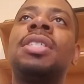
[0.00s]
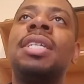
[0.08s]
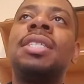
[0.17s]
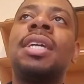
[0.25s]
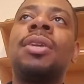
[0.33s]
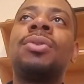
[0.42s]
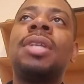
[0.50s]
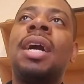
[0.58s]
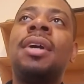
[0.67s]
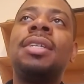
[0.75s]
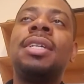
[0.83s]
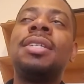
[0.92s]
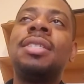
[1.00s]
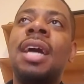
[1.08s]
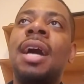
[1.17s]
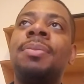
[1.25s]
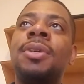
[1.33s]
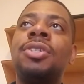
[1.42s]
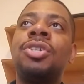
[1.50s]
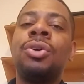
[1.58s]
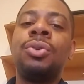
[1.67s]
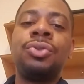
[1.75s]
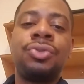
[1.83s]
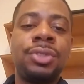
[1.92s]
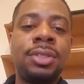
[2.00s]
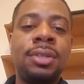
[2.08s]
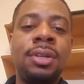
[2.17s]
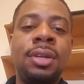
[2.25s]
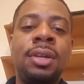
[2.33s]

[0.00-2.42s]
settled down, they adopted children.